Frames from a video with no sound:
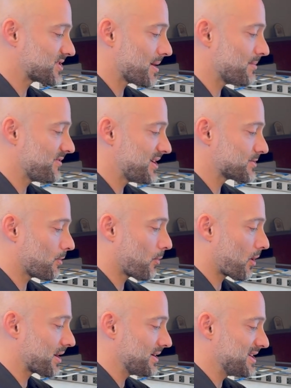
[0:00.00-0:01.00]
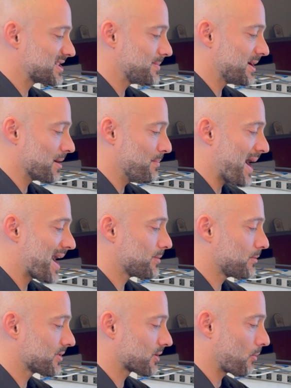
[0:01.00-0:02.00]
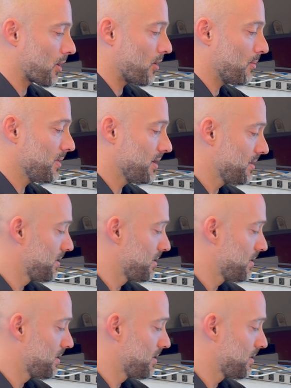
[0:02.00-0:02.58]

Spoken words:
some of these will work. It needs to be compatible with Chrome.